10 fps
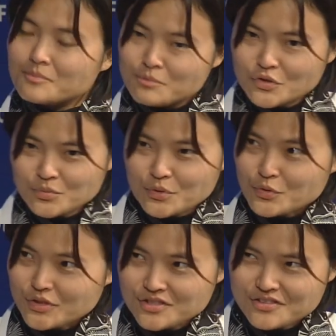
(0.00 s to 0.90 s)
Multiple
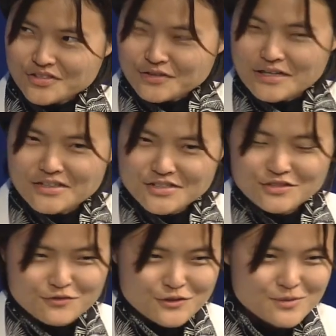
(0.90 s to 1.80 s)
questions. So I'll answer
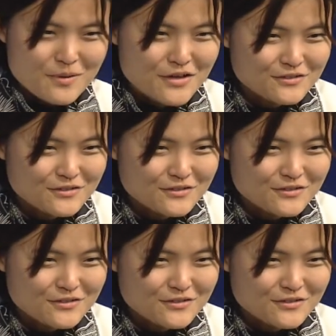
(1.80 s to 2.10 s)
the first part,